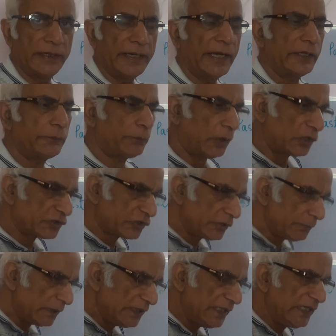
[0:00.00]
and
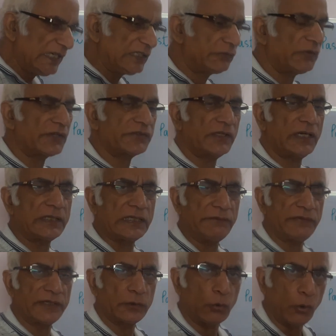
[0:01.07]
possibly it was not
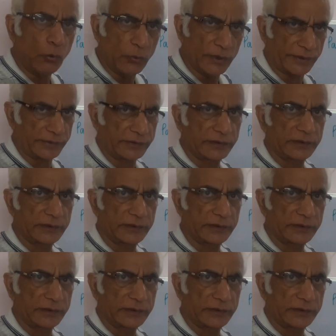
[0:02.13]
even over.